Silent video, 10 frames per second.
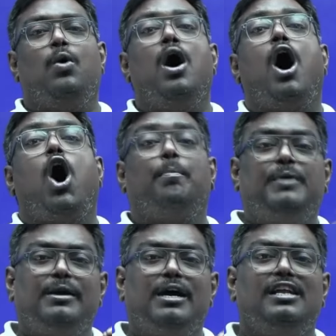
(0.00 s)

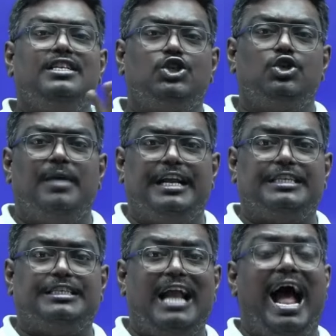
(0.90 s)
optical instrumentation
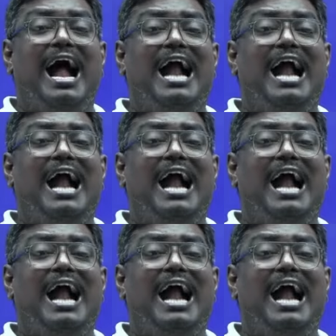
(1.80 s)
and